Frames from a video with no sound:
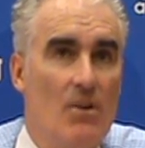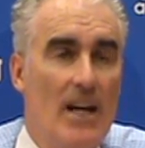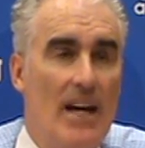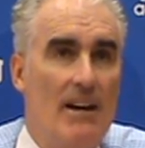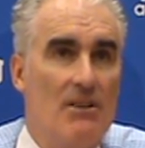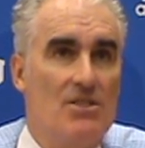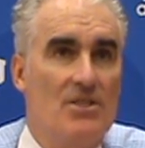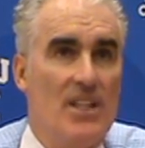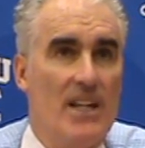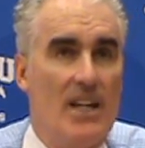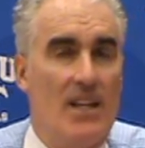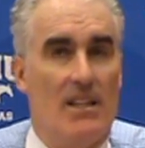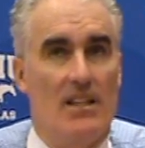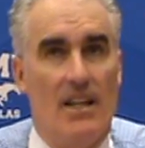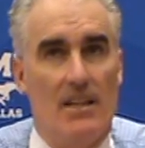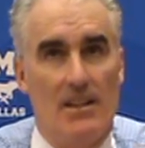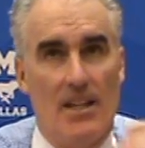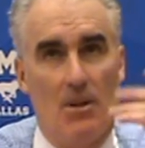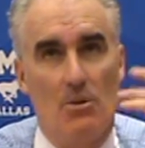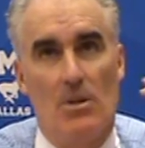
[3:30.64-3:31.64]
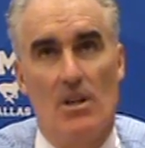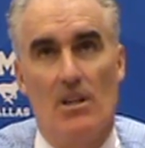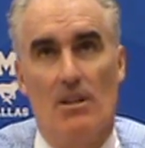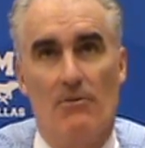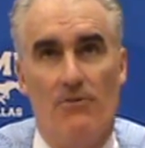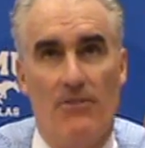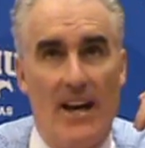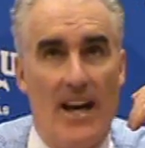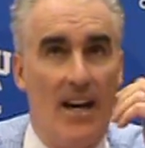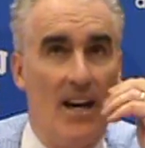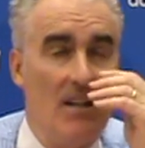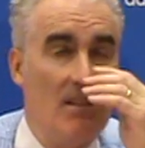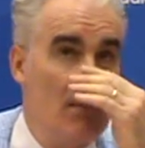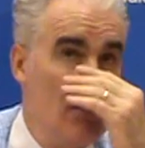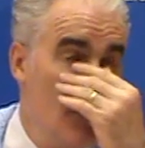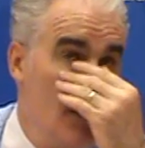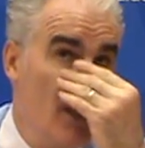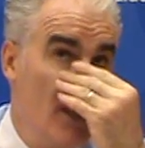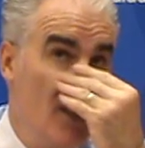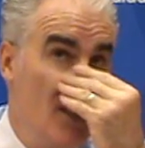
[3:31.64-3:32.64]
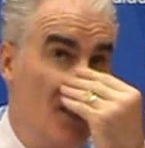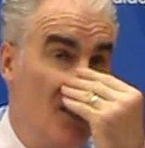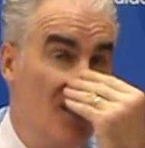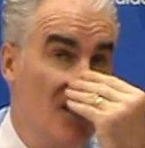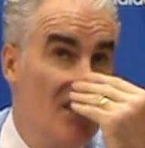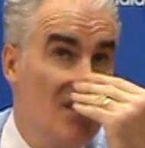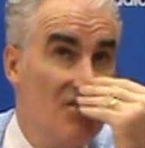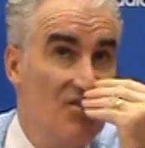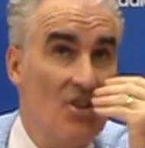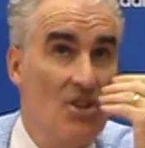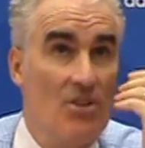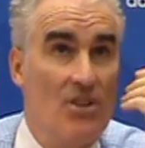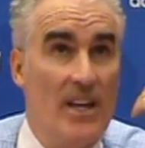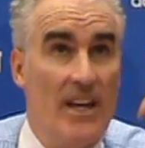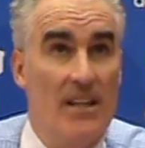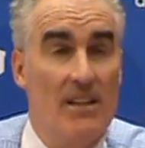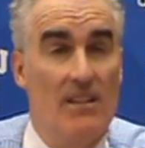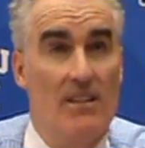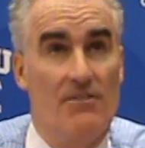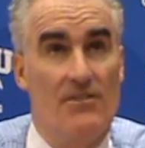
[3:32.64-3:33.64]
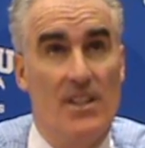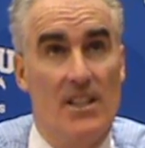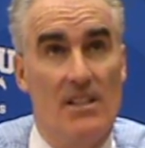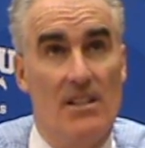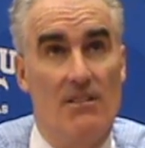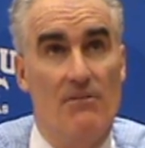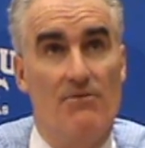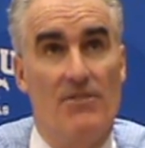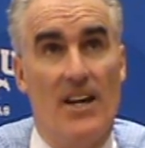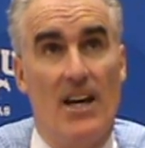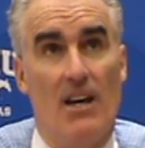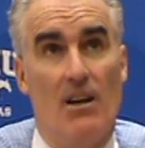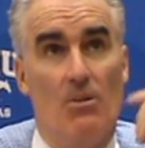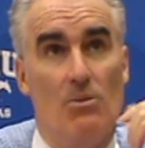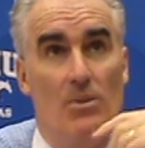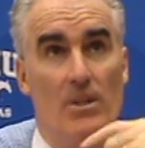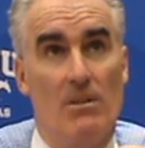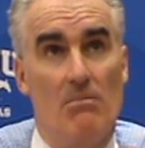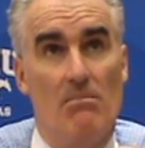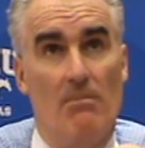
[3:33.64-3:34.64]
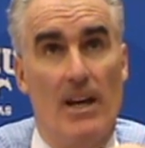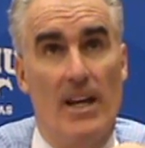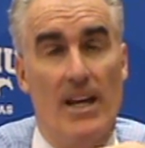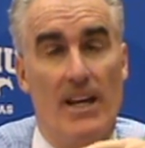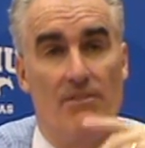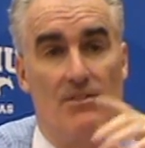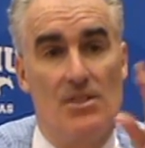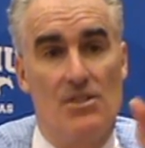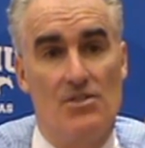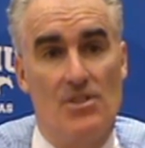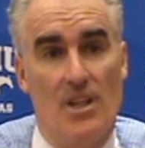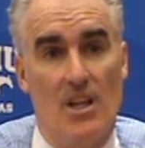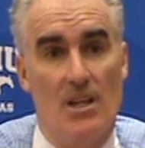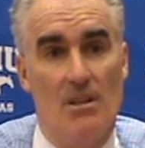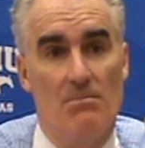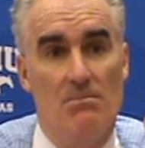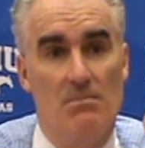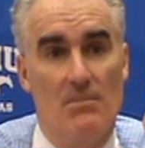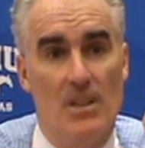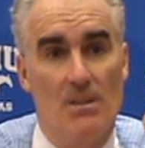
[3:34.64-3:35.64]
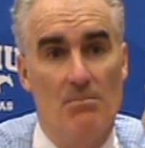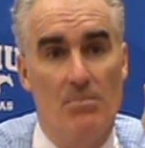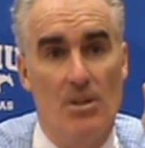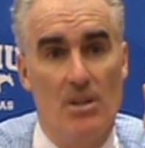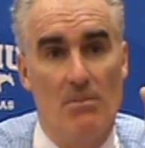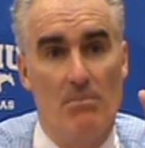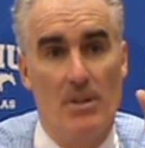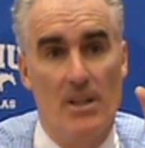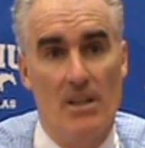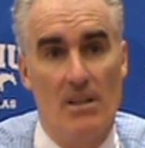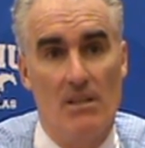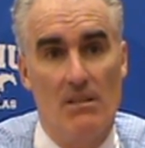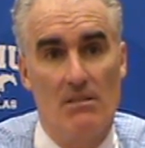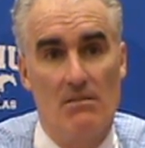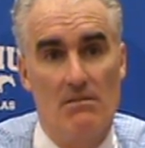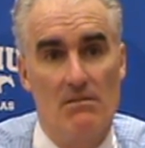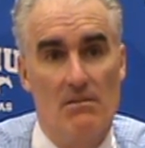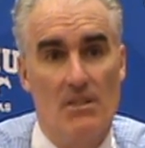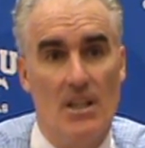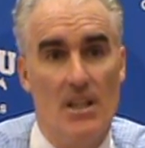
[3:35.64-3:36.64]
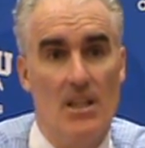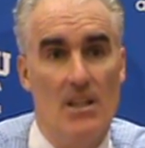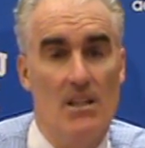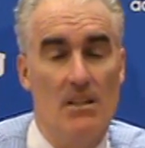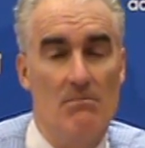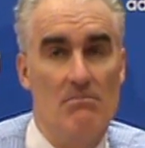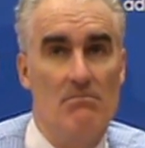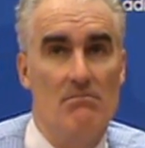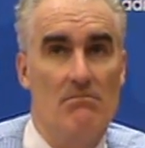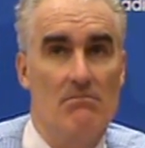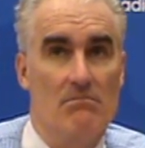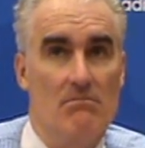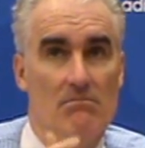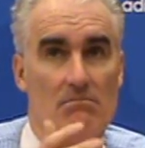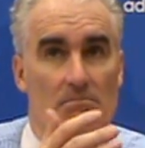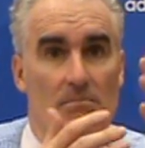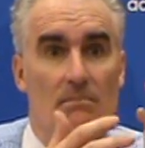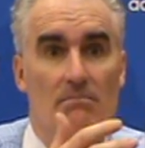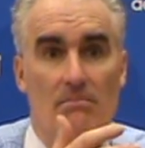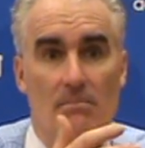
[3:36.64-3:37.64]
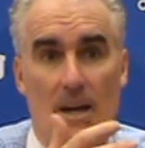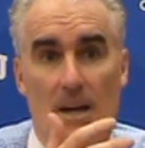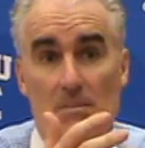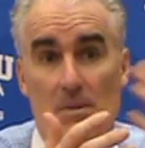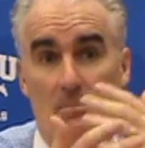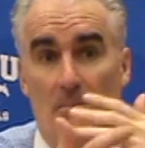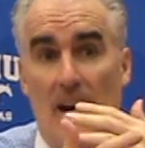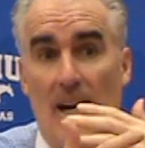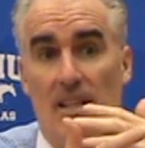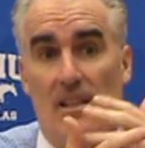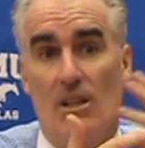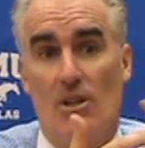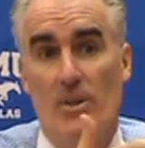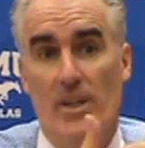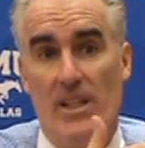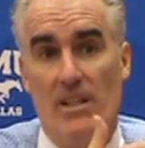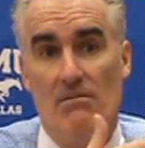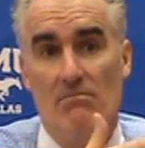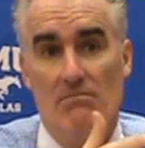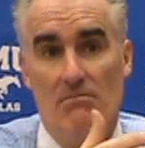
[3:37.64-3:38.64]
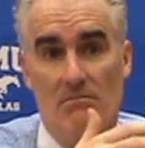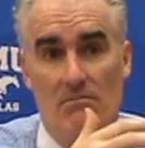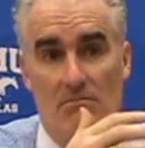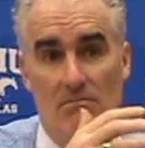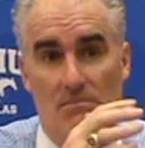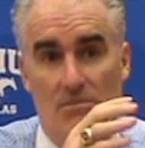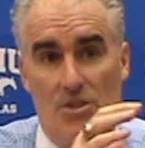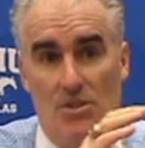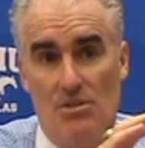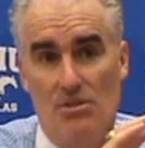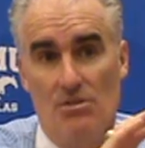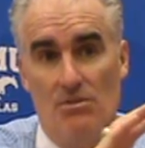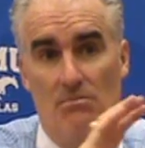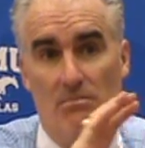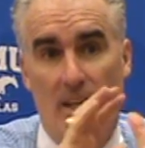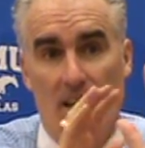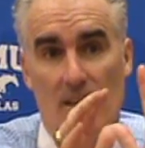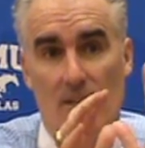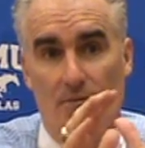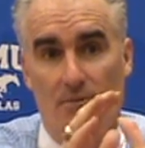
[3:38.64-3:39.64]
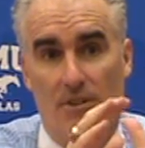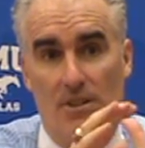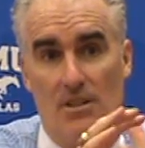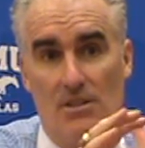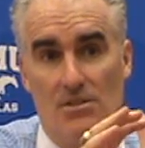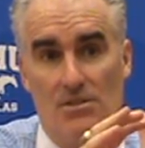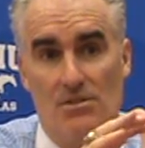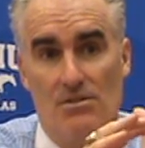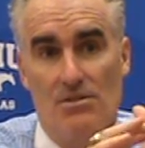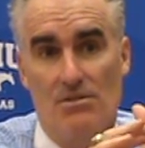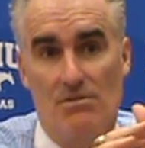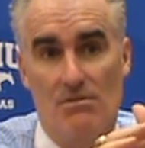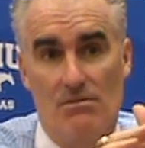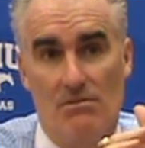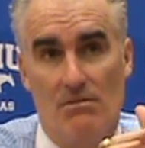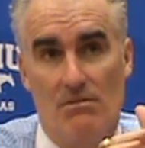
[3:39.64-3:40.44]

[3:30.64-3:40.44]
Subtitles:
I was thinking that they were going to foul, and so that if they did foul, we might have to sub and put a bigger, maybe Milo in to make the first,